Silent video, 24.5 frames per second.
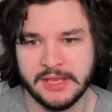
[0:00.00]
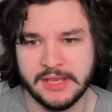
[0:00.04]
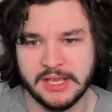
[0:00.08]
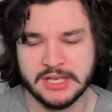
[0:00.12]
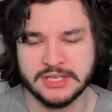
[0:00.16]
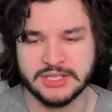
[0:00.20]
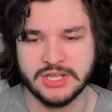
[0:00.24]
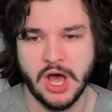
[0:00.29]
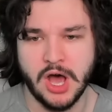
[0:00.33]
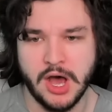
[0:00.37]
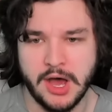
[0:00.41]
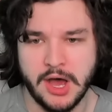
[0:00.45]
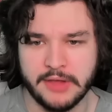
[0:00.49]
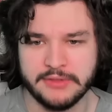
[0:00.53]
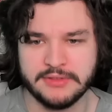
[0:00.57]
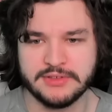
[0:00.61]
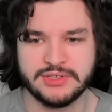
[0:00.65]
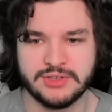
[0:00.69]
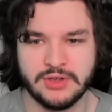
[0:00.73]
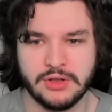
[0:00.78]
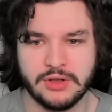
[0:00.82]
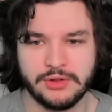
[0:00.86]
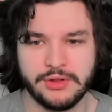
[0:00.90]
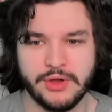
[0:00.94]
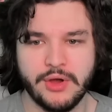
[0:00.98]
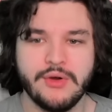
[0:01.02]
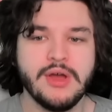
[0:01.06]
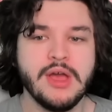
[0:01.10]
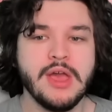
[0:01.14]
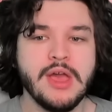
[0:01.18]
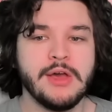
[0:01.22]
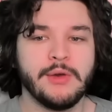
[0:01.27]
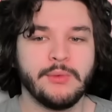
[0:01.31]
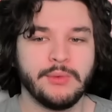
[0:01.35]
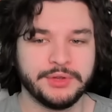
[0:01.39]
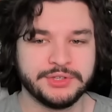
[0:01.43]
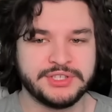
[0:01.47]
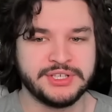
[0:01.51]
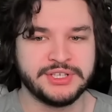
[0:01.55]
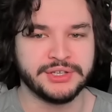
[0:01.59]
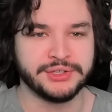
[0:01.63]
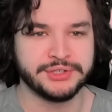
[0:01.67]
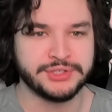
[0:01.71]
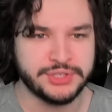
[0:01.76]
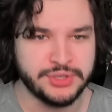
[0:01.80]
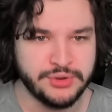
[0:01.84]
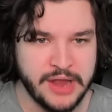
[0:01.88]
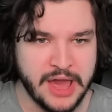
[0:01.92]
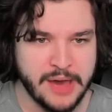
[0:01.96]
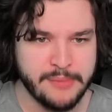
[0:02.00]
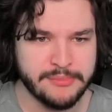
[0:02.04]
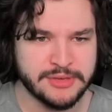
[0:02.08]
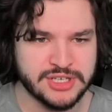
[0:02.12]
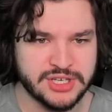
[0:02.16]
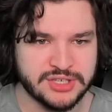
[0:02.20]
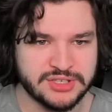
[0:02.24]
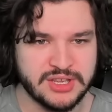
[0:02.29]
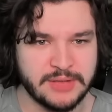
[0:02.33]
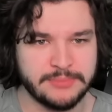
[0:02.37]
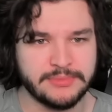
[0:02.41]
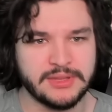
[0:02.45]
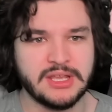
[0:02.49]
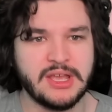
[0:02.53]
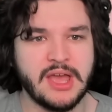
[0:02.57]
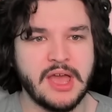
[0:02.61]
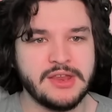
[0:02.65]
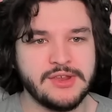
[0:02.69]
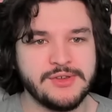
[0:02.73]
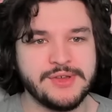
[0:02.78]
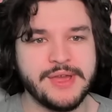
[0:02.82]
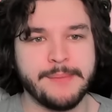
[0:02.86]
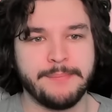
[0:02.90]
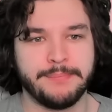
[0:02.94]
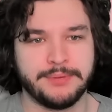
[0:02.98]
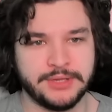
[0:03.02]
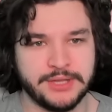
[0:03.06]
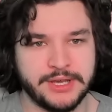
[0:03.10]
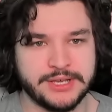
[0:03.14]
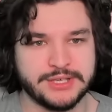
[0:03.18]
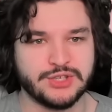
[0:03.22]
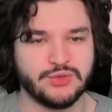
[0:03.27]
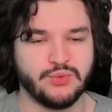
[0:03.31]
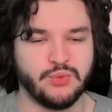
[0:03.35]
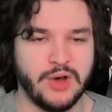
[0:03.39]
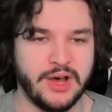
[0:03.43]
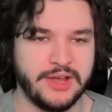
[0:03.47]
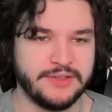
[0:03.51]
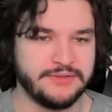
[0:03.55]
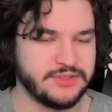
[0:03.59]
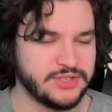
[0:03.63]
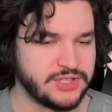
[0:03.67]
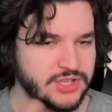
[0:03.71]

Because Han Solo will deal 2 damage to something and you get plus 1.